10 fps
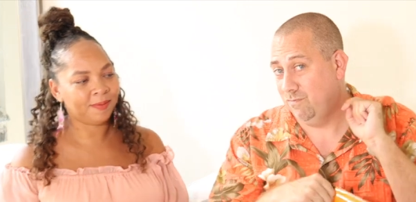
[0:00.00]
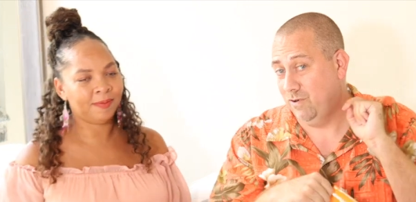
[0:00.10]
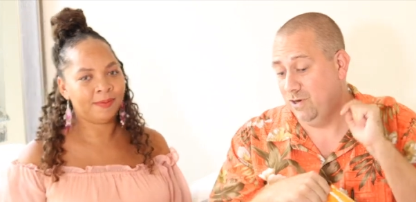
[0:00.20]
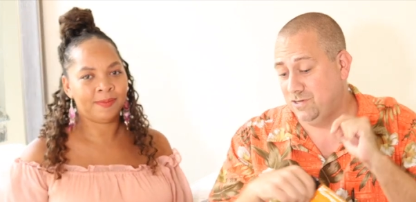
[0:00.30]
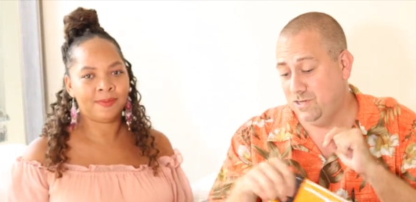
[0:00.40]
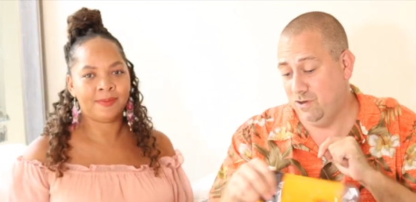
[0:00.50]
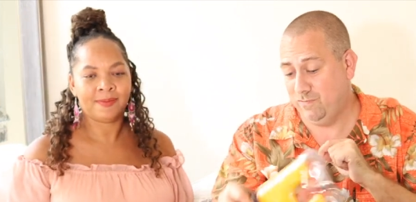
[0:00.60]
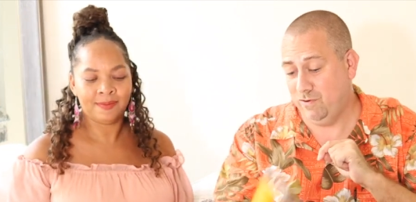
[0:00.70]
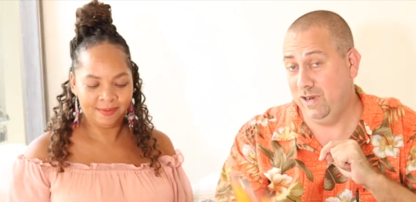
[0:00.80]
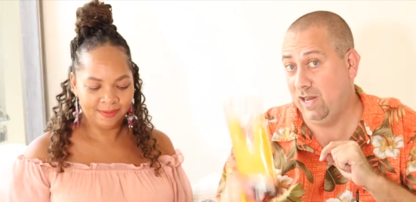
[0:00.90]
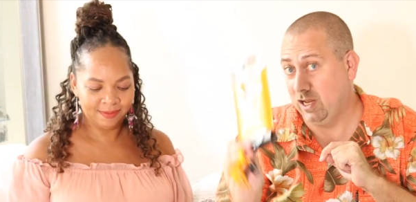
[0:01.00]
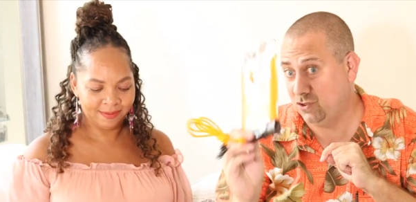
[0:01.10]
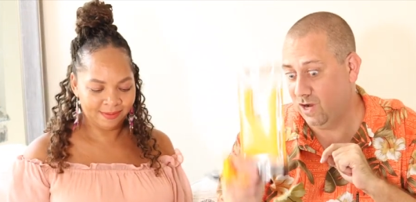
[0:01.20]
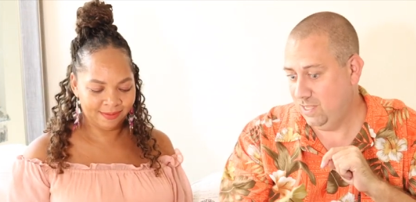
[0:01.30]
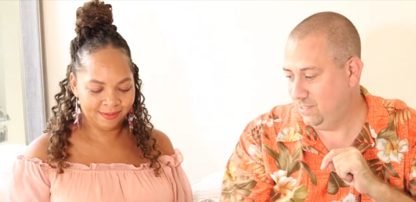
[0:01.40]
Speaker 1: for your cell phone and
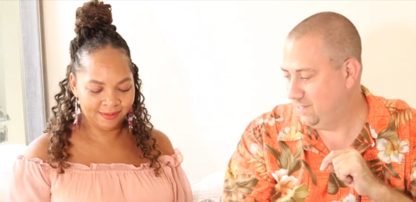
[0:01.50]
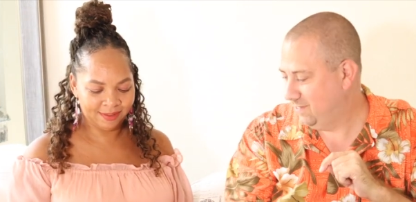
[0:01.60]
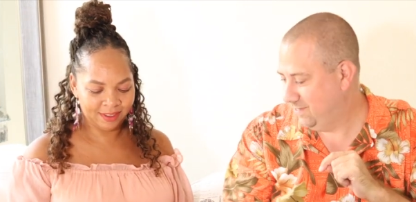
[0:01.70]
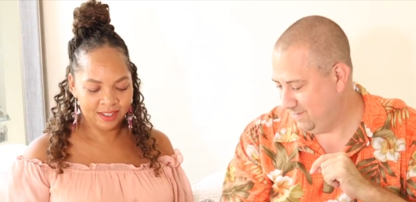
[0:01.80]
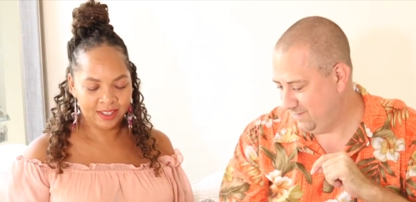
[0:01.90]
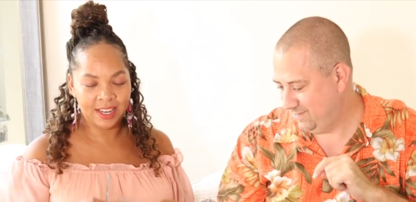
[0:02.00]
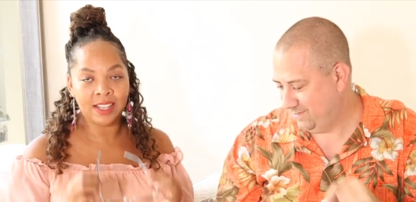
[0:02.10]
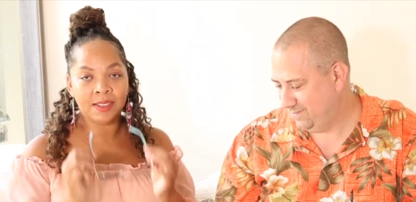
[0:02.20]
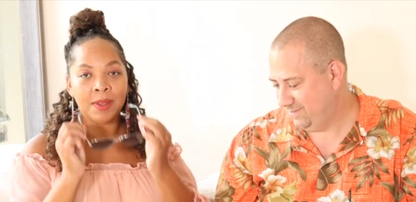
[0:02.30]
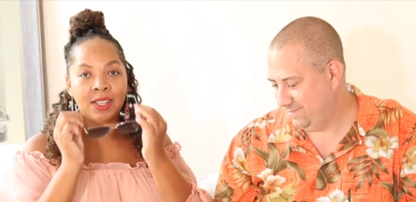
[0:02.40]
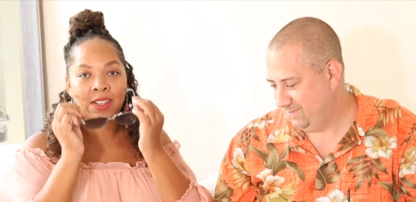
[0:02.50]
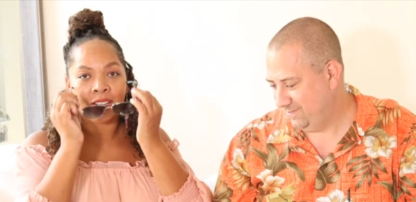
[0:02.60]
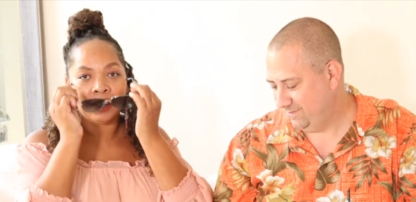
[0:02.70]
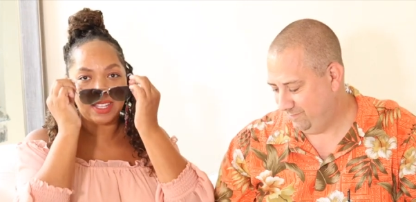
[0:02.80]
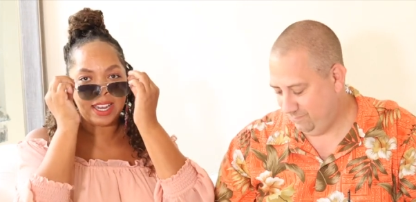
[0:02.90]
electronics?
Speaker 2: Yes, make sure,
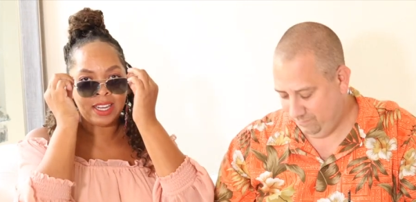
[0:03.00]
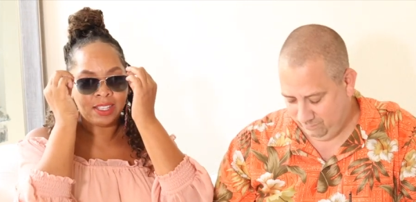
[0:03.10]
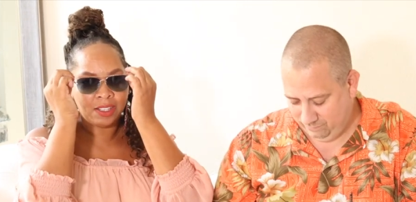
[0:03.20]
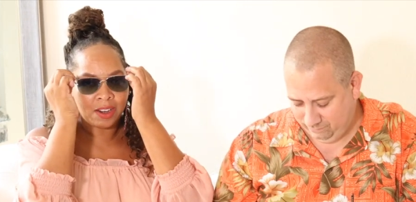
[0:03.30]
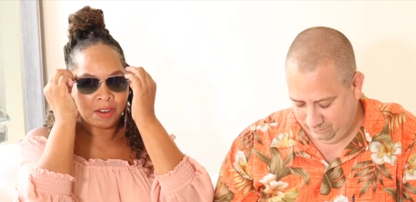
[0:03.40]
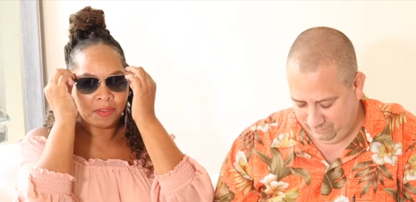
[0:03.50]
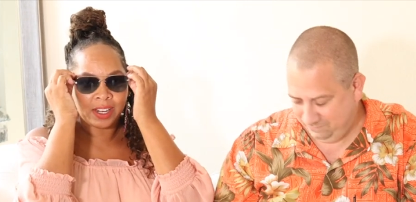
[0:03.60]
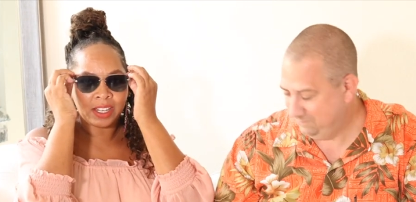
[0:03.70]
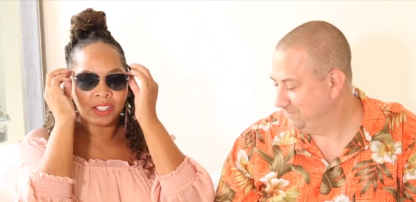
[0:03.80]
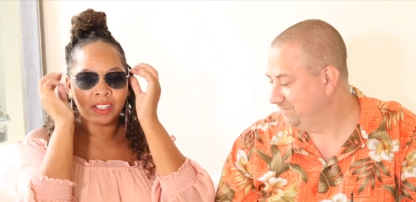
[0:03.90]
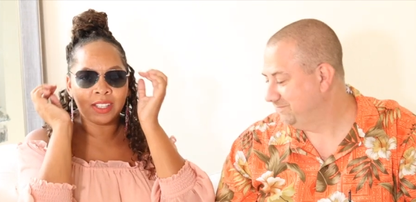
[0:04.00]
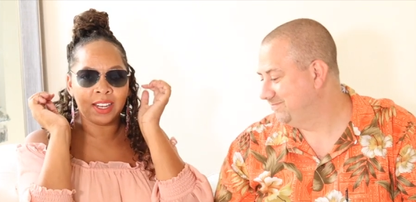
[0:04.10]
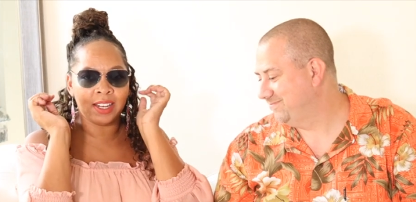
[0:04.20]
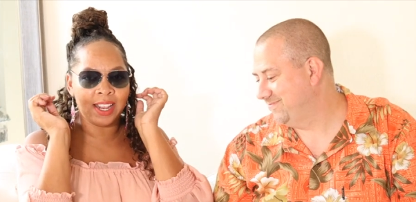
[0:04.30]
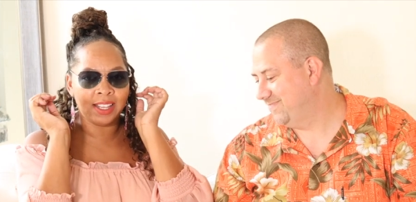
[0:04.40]
you ladies, you don't forget your
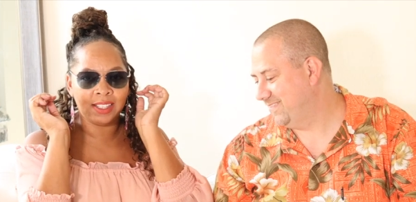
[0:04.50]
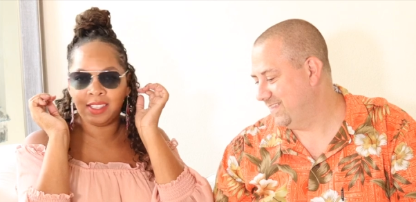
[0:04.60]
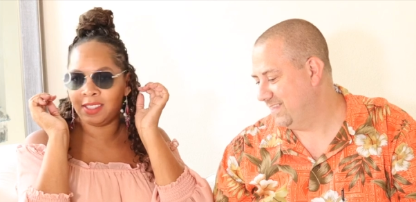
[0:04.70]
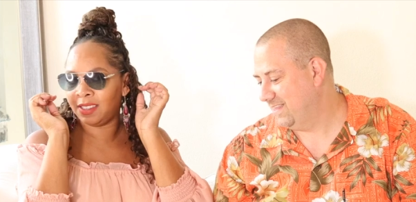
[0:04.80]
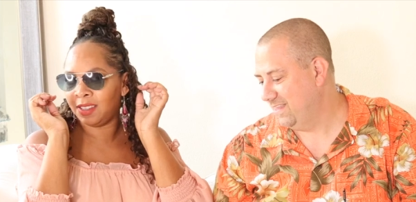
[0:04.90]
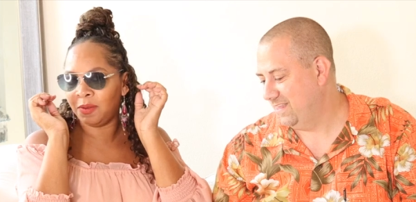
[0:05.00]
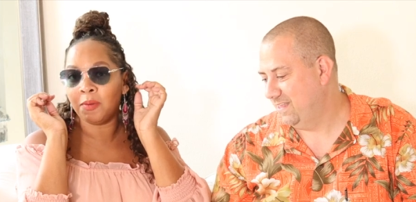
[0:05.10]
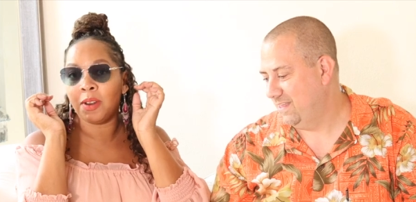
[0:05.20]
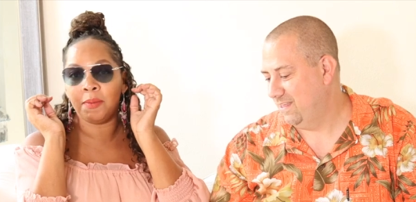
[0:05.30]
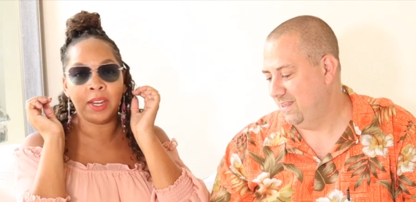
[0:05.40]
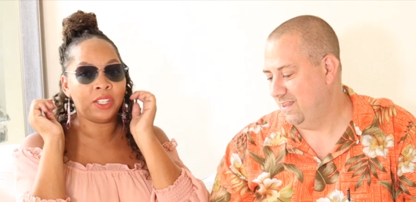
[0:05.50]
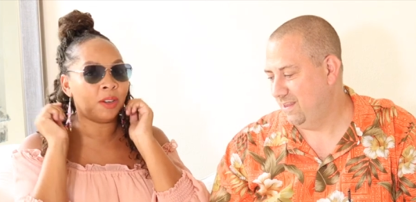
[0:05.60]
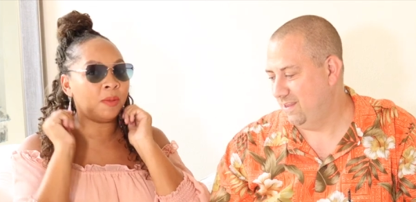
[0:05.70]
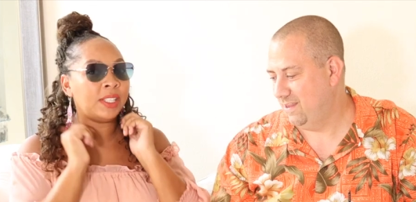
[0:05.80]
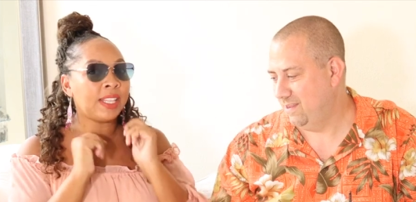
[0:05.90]
sunglasses. We want to make
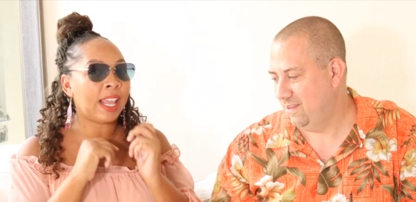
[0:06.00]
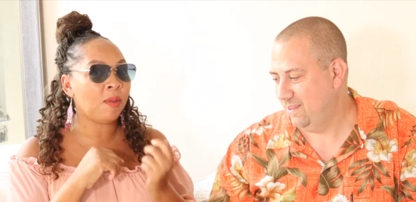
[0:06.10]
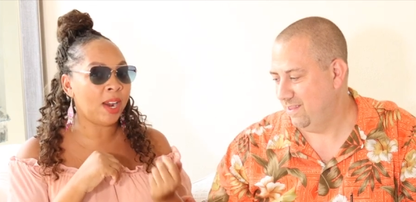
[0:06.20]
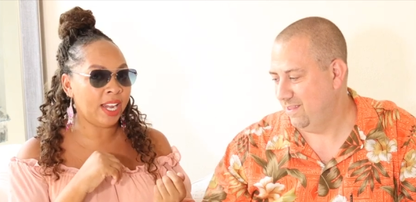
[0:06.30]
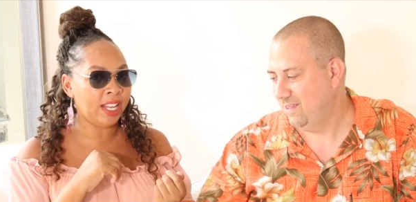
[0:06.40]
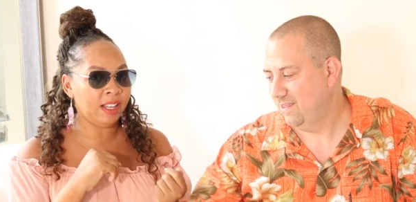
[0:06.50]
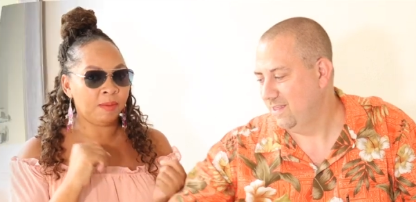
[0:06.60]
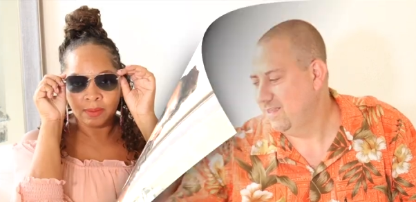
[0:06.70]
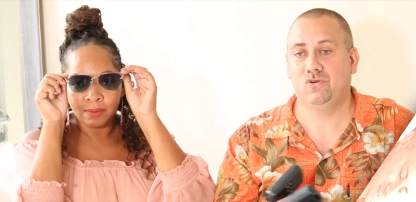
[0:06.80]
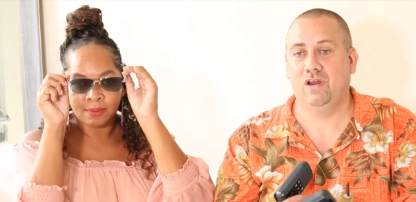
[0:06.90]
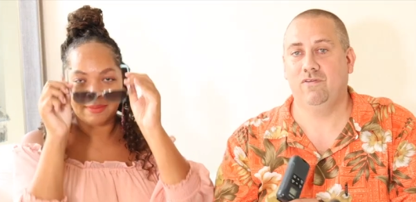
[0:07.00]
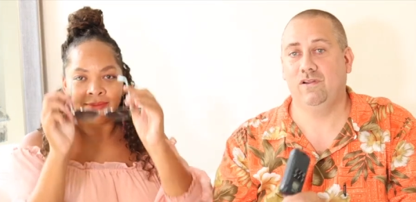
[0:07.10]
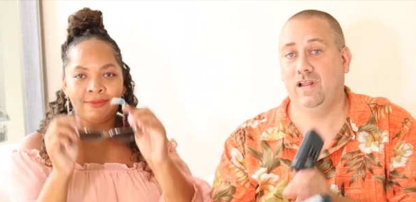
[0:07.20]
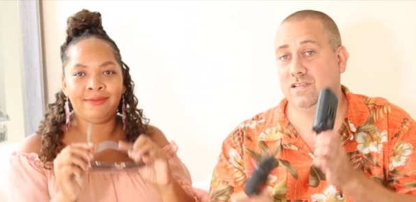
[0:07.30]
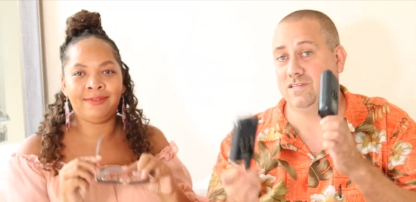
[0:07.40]
sure we stay ready.
Speaker 1: Mrs. Traveler
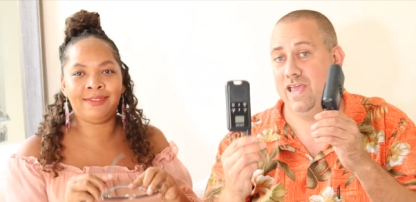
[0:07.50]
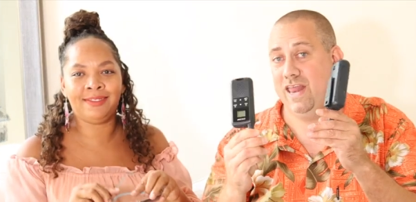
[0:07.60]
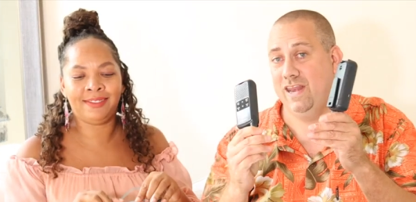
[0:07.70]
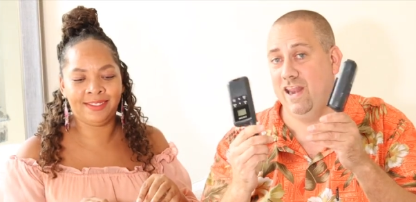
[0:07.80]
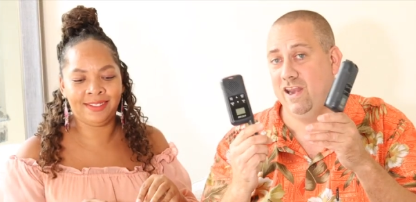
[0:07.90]
likes to hand